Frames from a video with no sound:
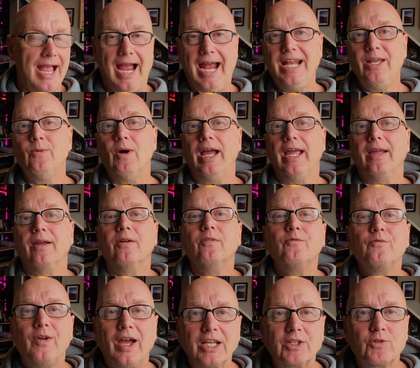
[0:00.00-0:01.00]
Anyway,
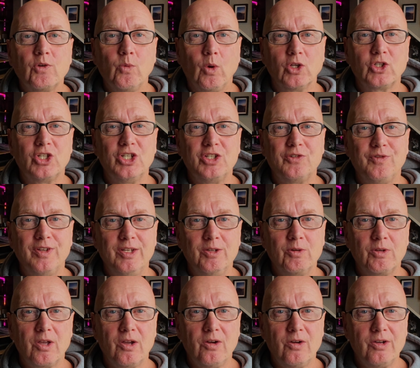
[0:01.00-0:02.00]
thanks for watching this
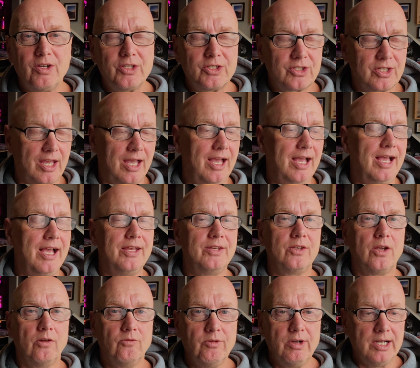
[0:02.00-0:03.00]
video, guys,
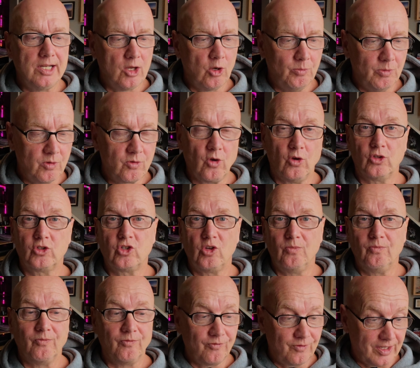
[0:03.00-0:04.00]
and I really hope you got
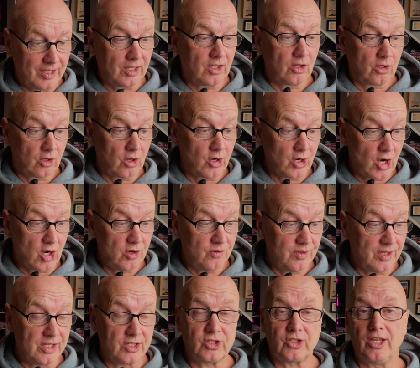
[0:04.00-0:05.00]
something good out of
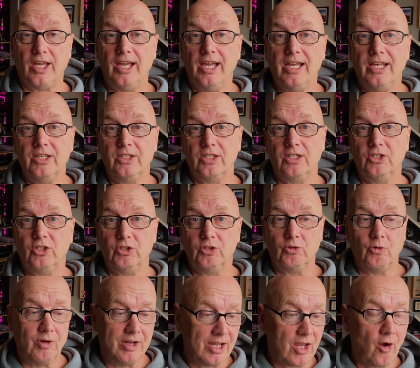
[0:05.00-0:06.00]
this and
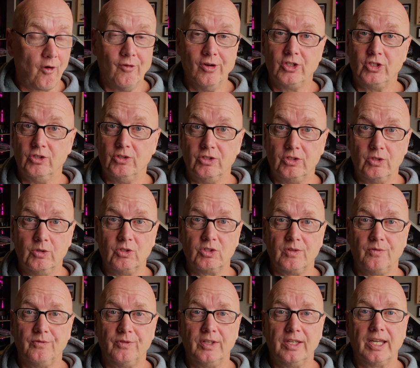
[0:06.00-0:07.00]
it will encourage you to do
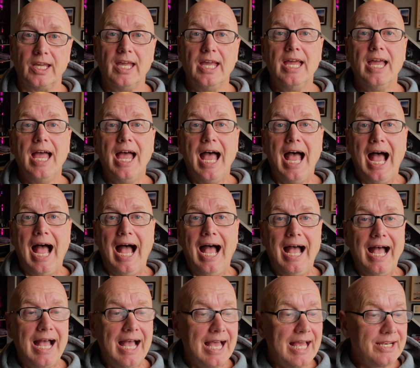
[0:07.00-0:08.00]
something.
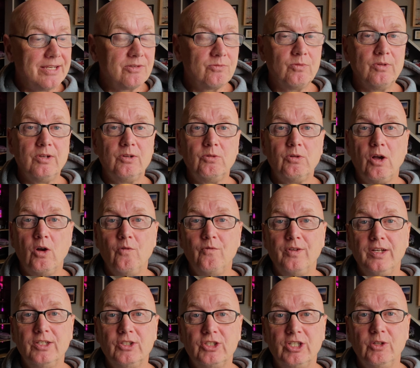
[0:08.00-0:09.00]
And we'll
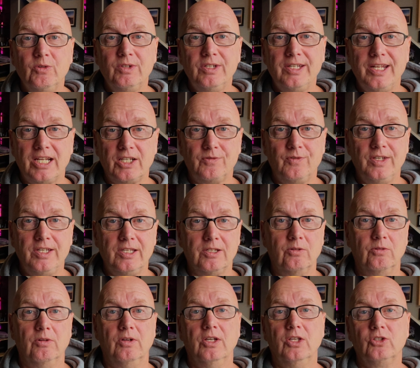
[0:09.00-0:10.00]
hopefully see you in the next
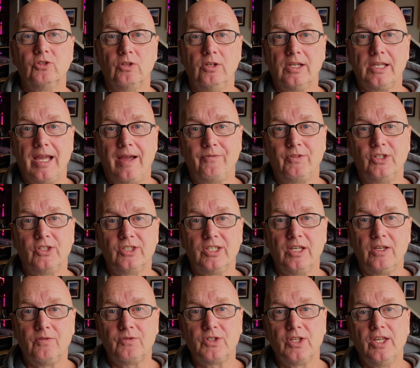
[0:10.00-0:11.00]
video. So look after
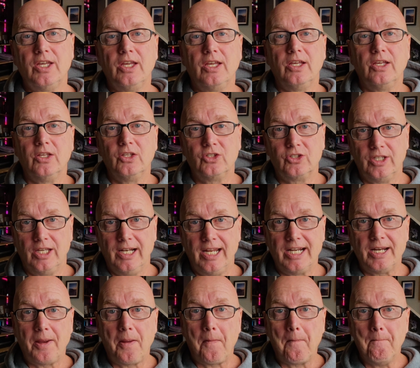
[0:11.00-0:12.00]
yourselves. See you
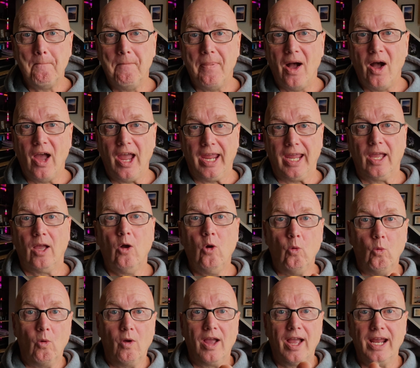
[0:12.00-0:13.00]
later. Bye.
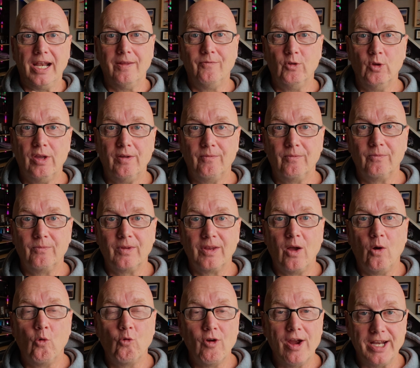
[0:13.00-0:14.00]
Oh, and if you ain't
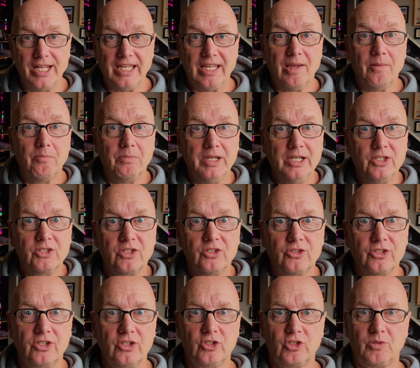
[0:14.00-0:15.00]
already, please
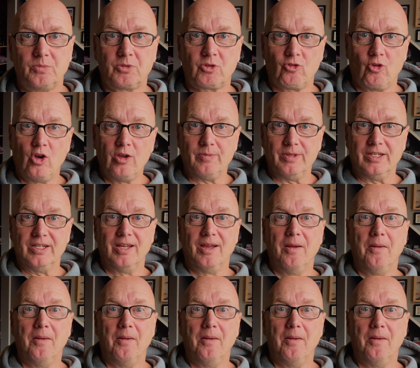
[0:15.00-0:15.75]
consider subscribing.